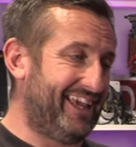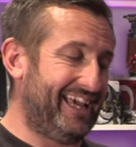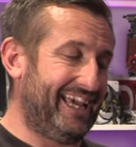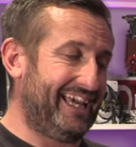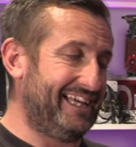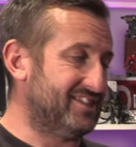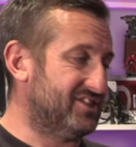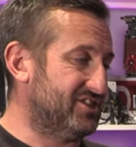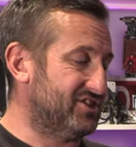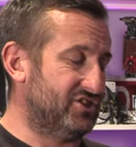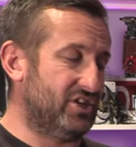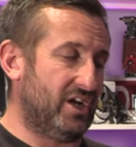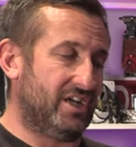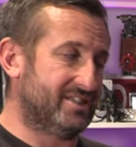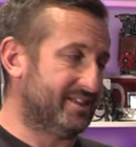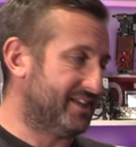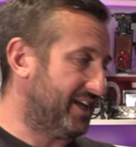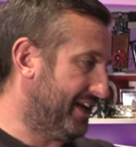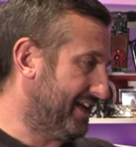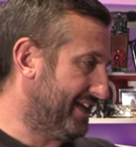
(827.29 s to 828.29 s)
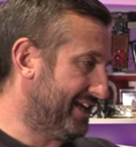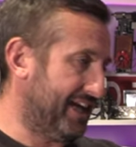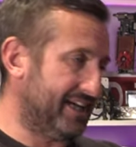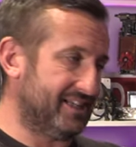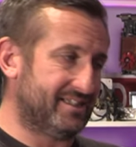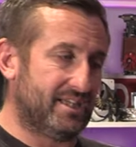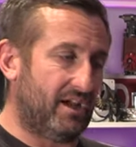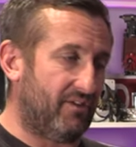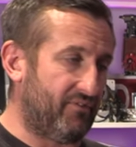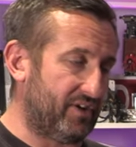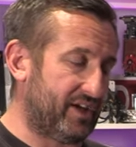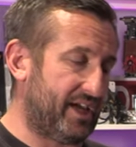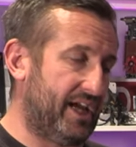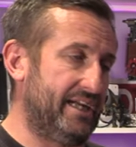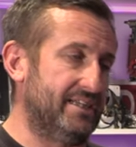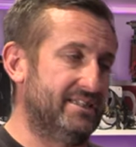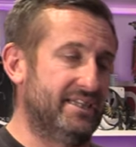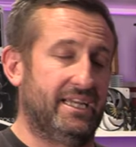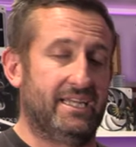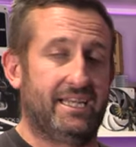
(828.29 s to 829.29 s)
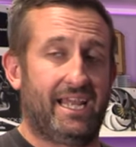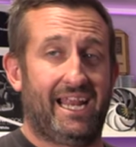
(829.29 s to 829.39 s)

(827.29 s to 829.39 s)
it's just gonna get suffocated,